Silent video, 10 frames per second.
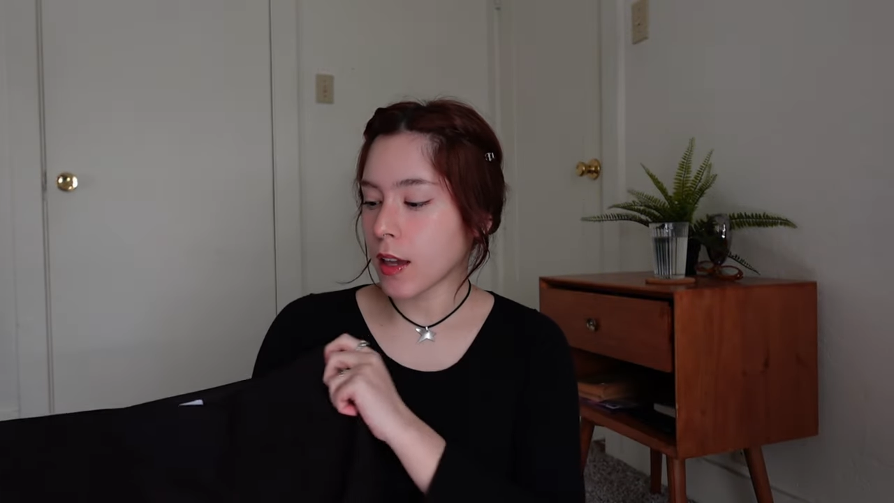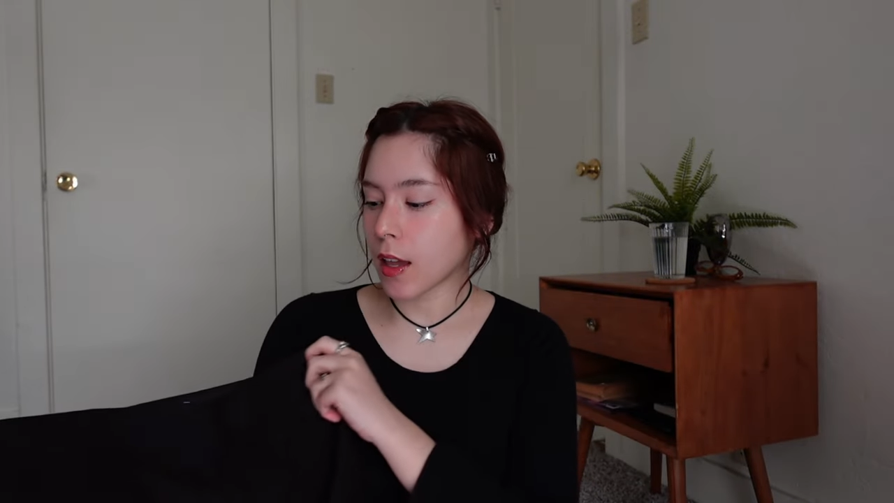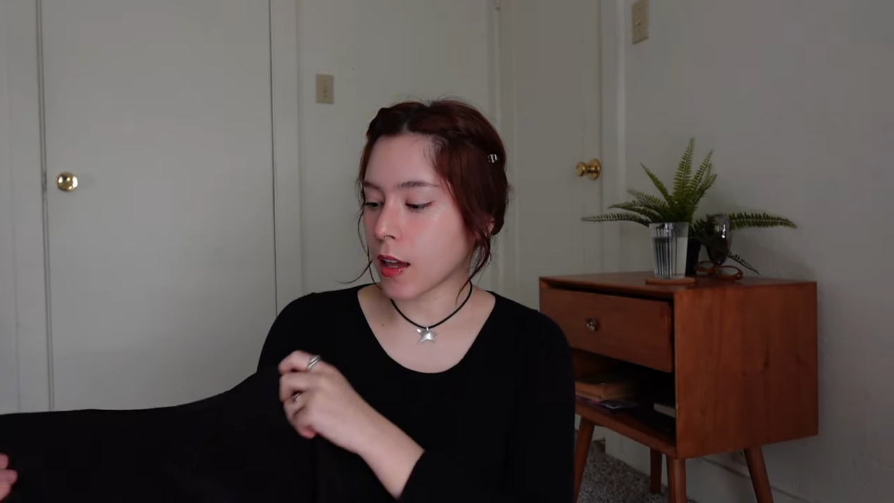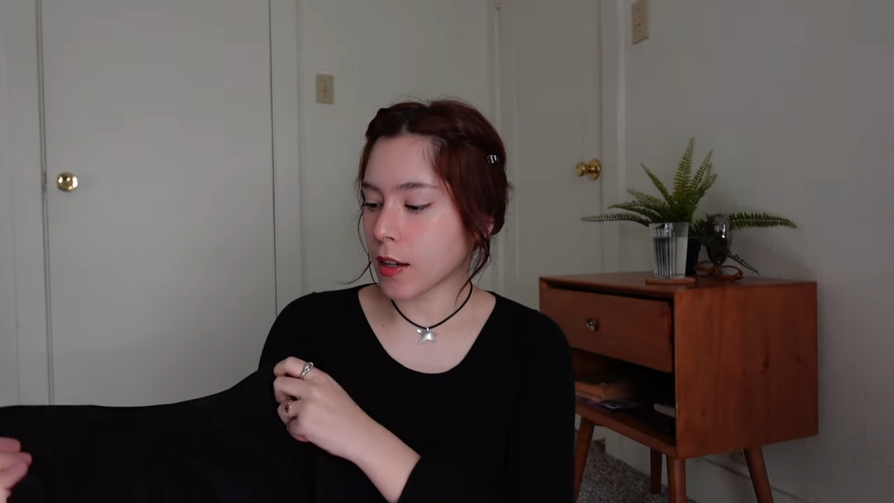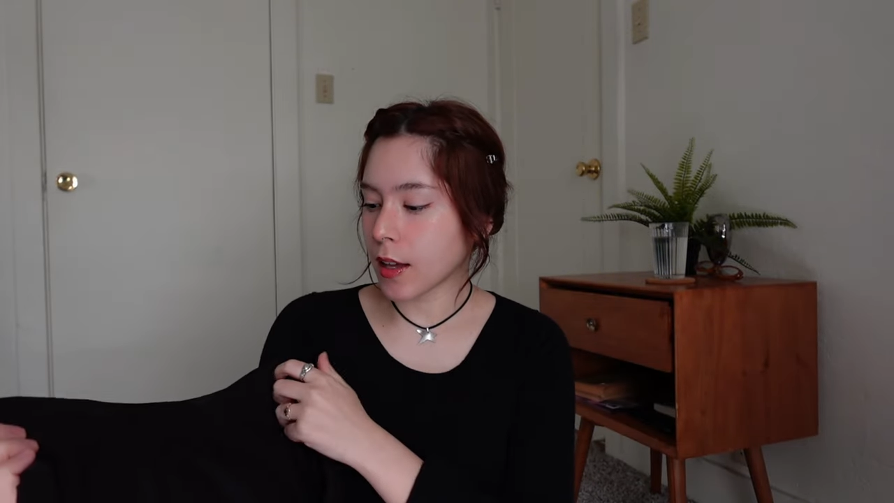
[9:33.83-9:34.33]

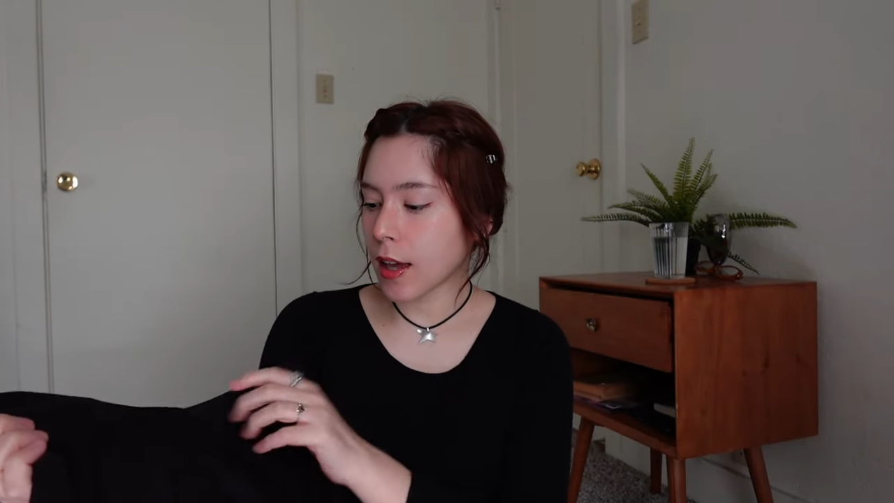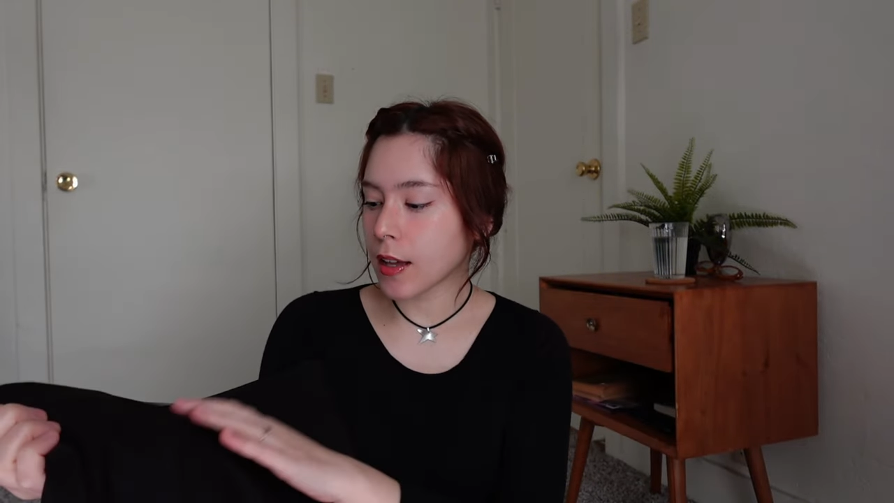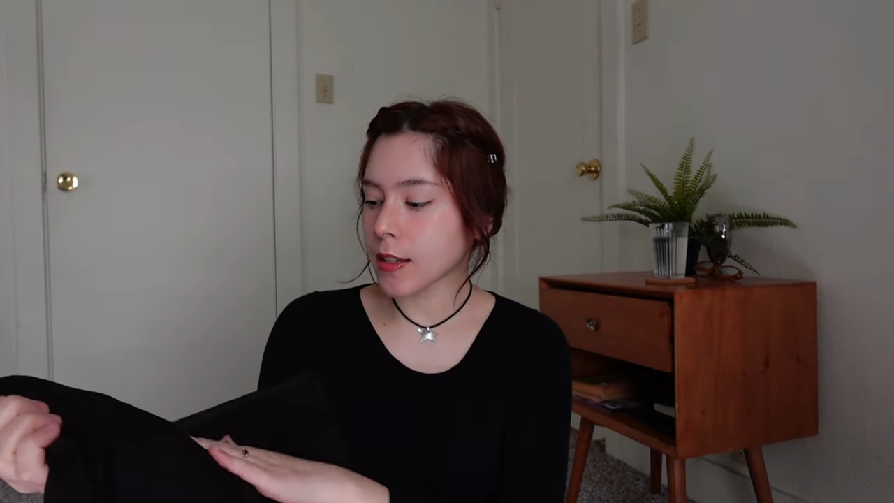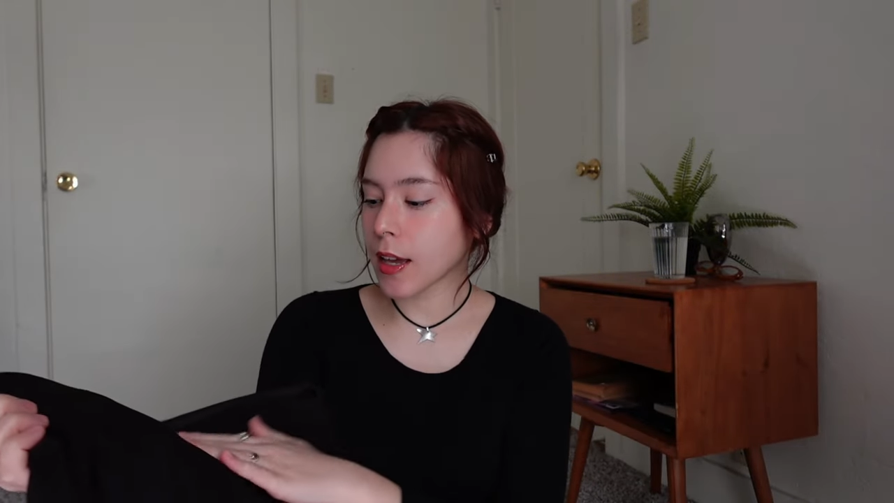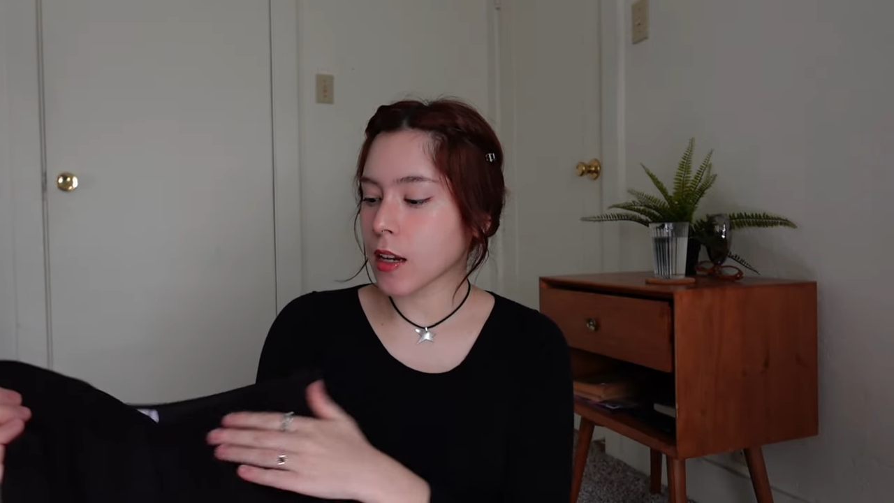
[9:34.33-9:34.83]
and it
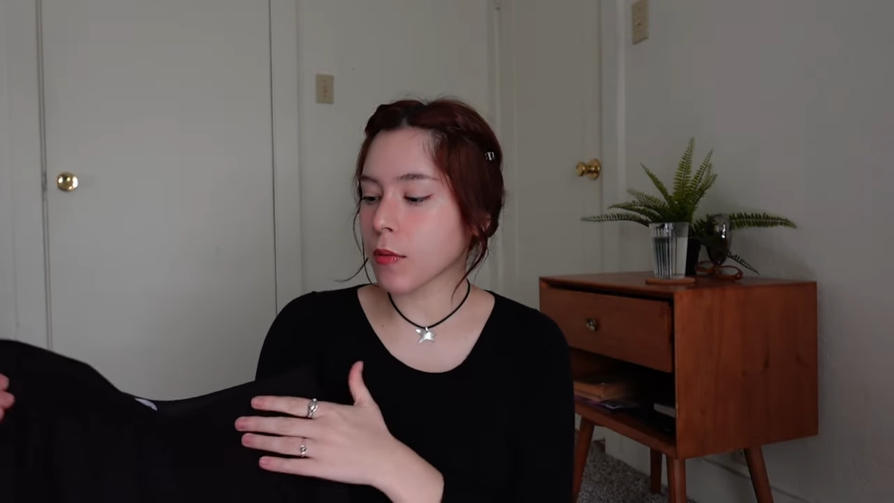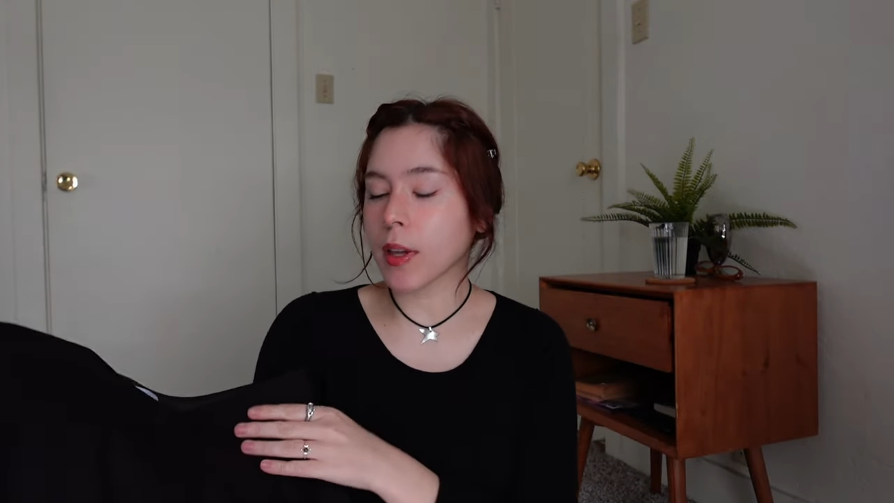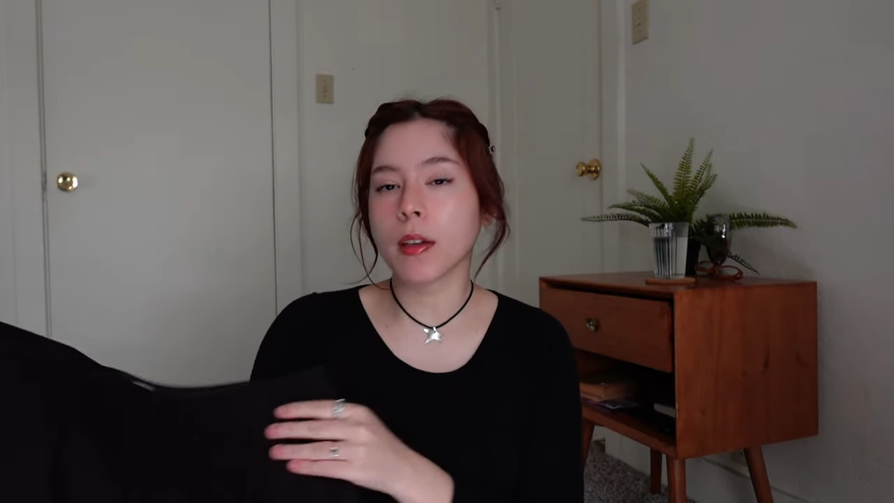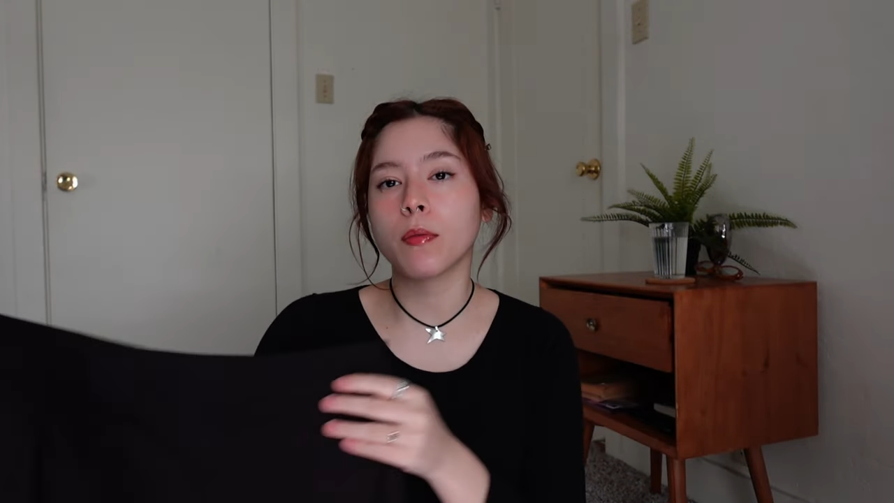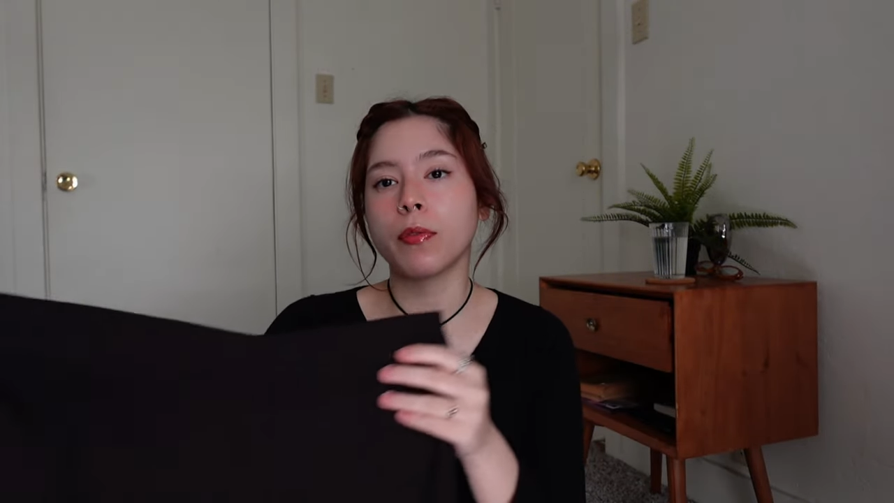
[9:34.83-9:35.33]
has kind of
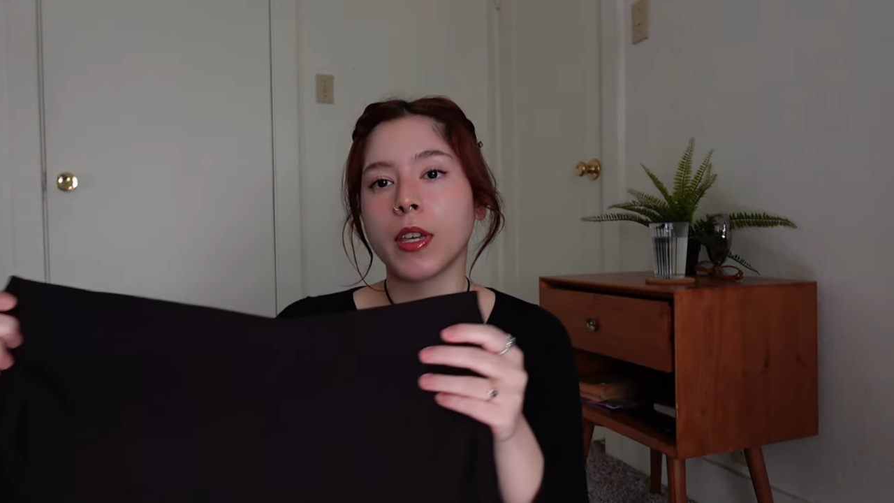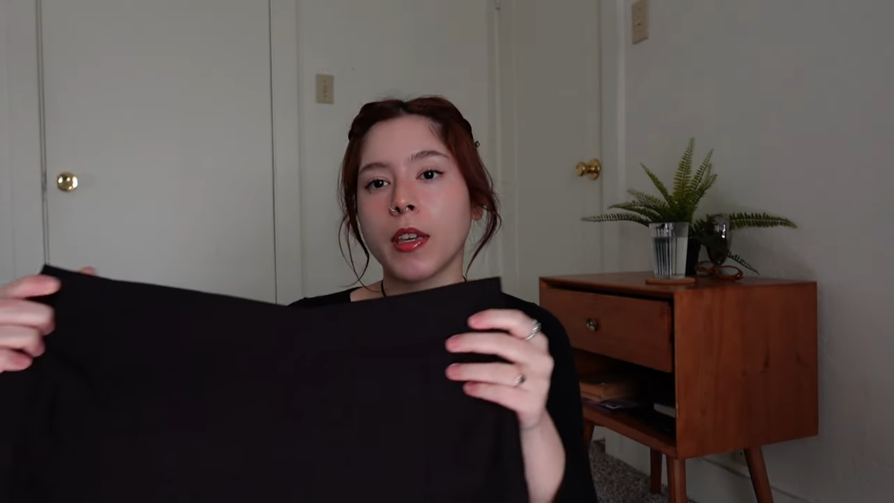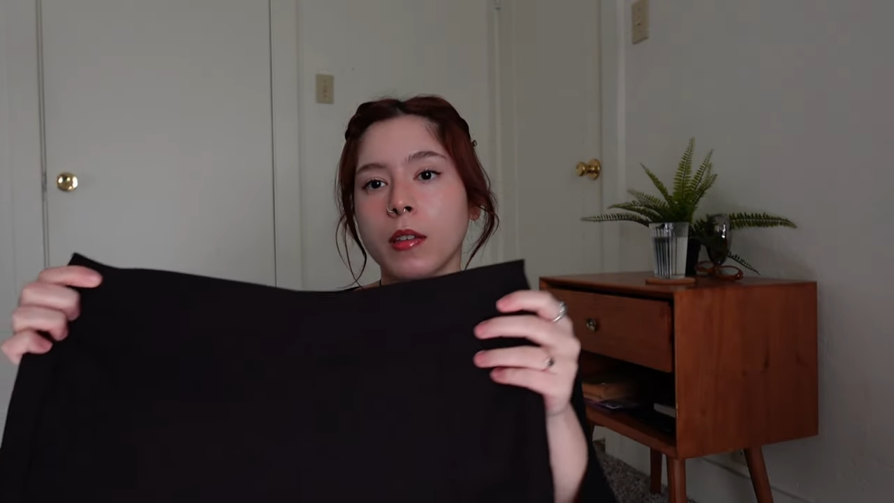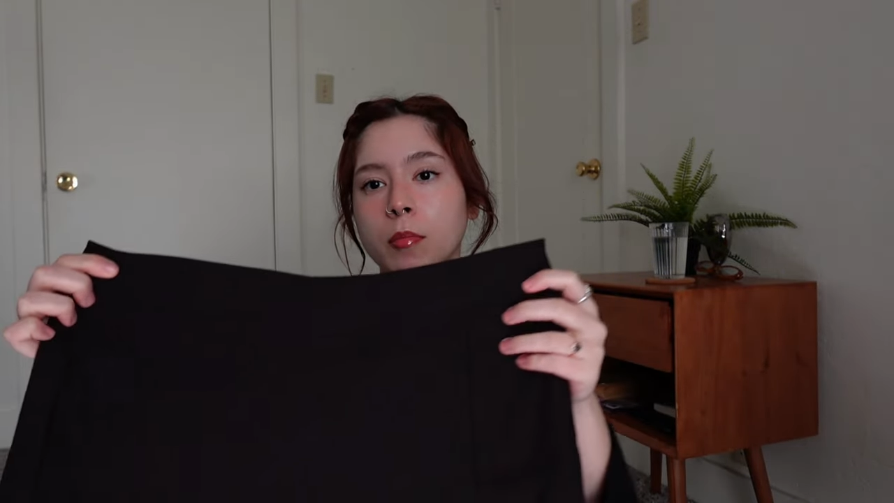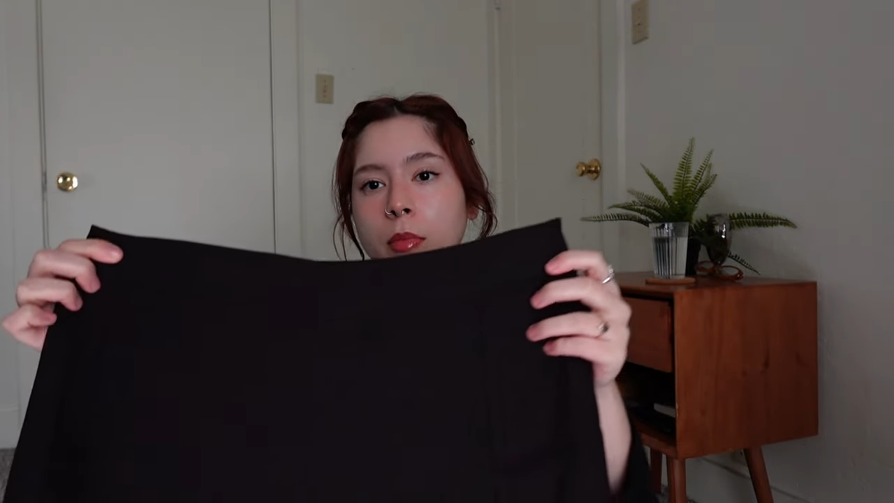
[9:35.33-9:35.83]
like a
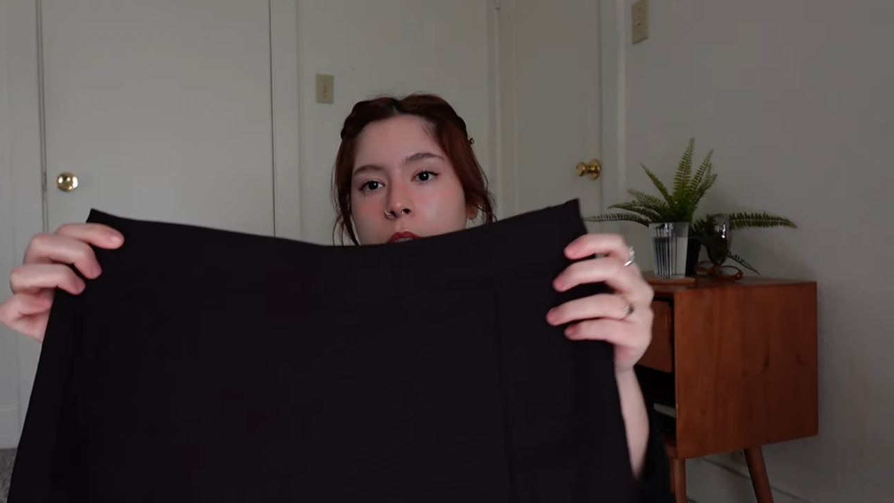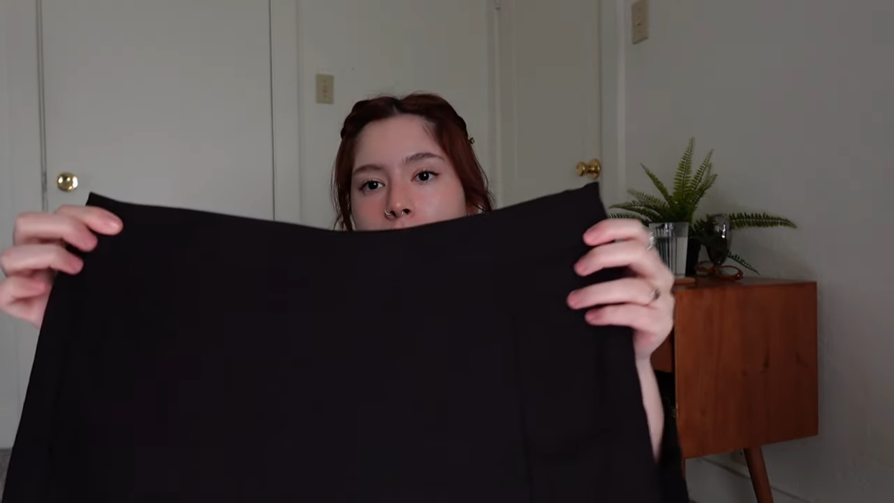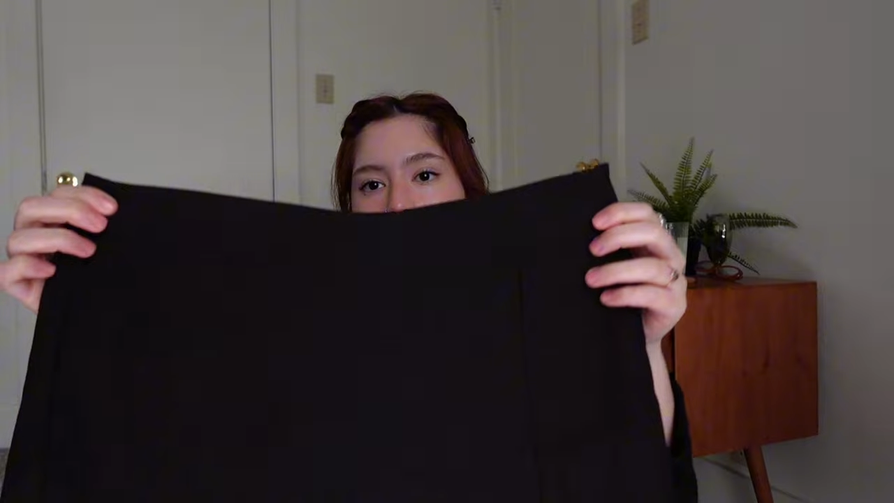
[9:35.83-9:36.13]
V in the